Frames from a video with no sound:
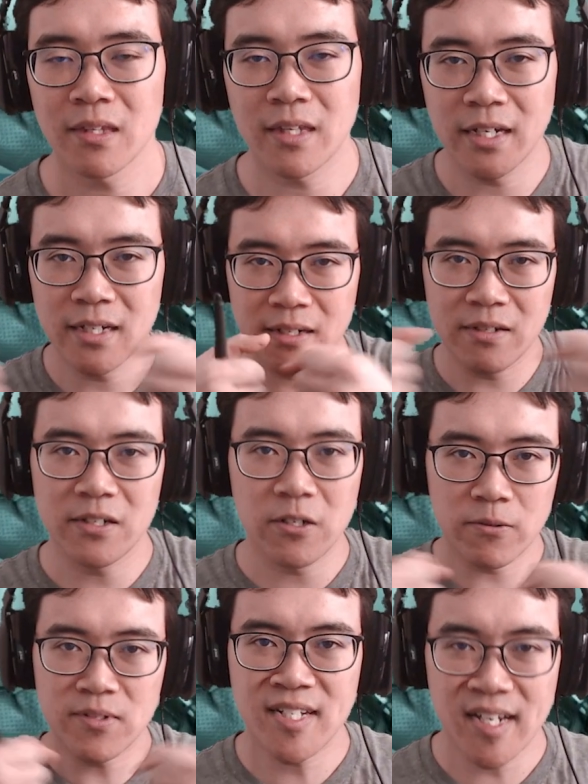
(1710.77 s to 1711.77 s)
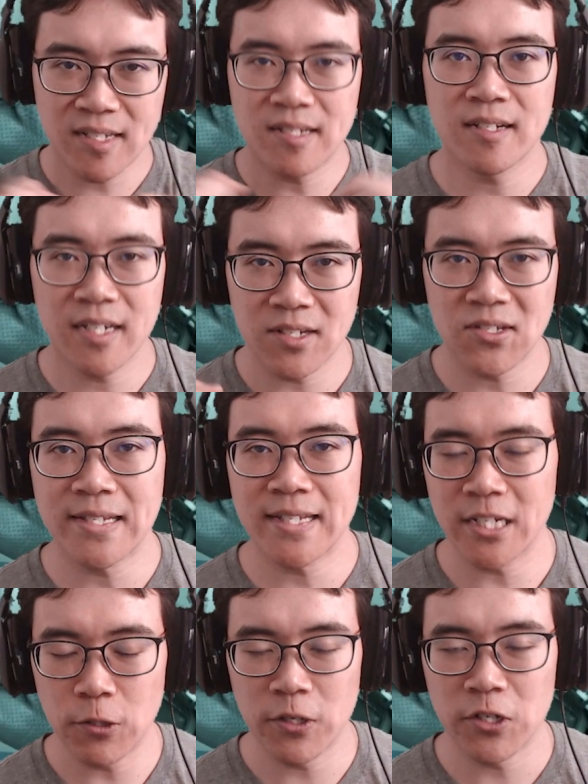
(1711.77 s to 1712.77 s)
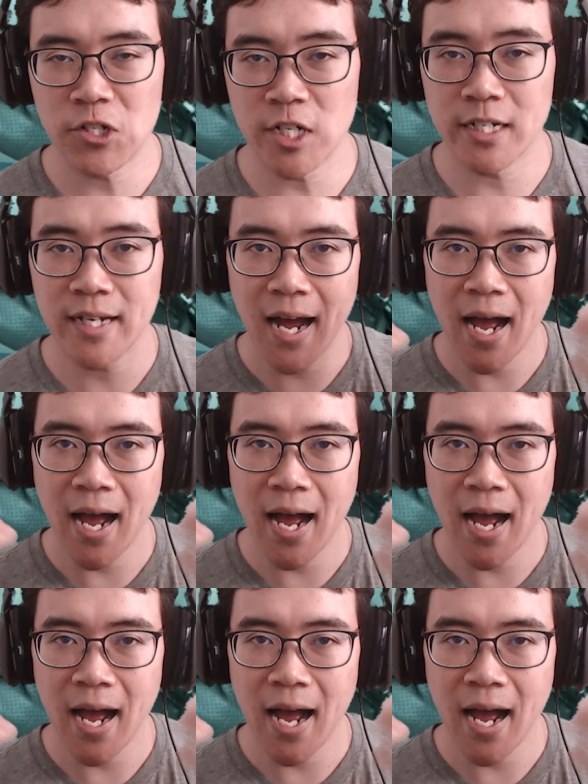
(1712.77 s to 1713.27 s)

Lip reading: they, tested it so that you understand,